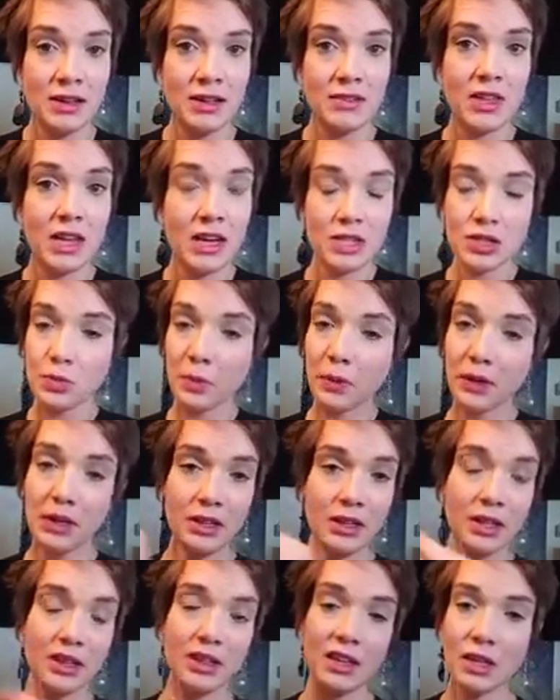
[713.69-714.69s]
then it's
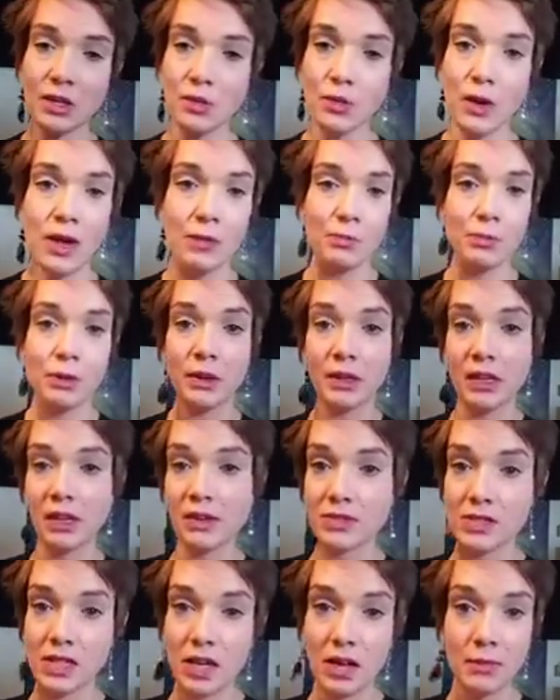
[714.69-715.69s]
really that you have
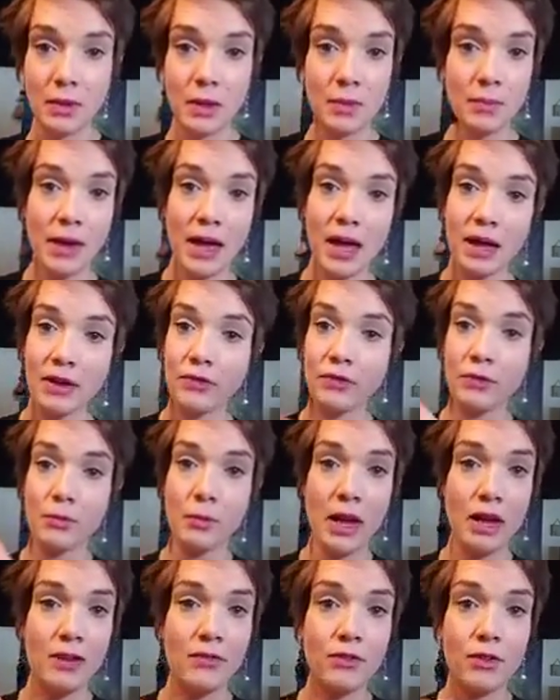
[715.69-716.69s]
beliefs coming back from
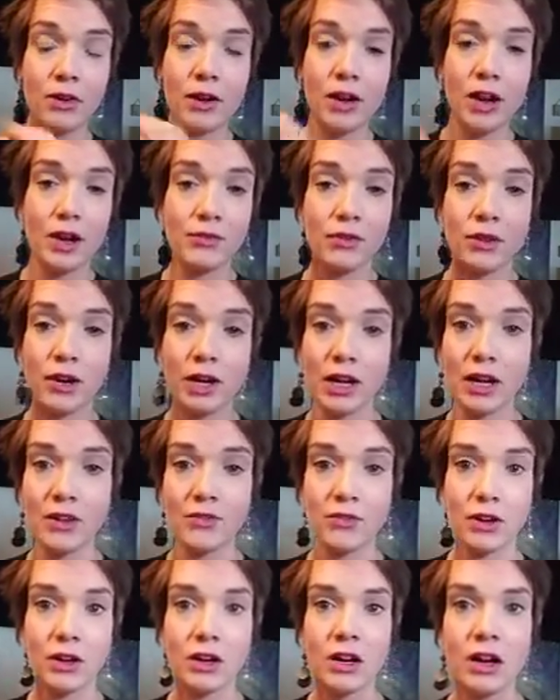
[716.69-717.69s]
ever and ever and
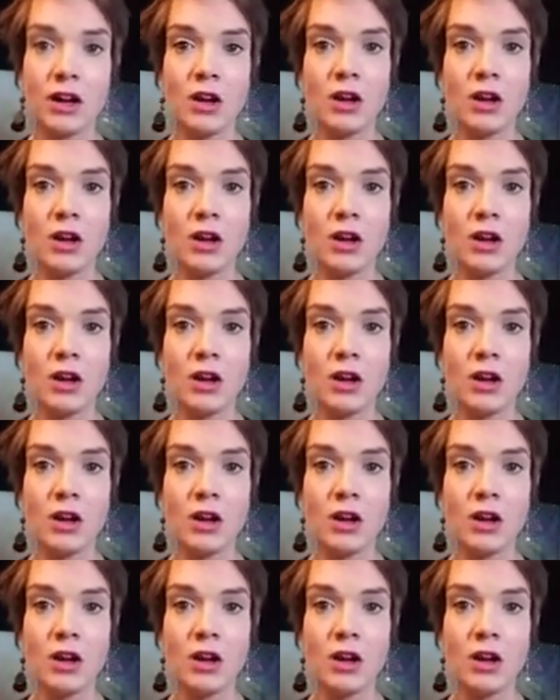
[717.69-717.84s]
ever.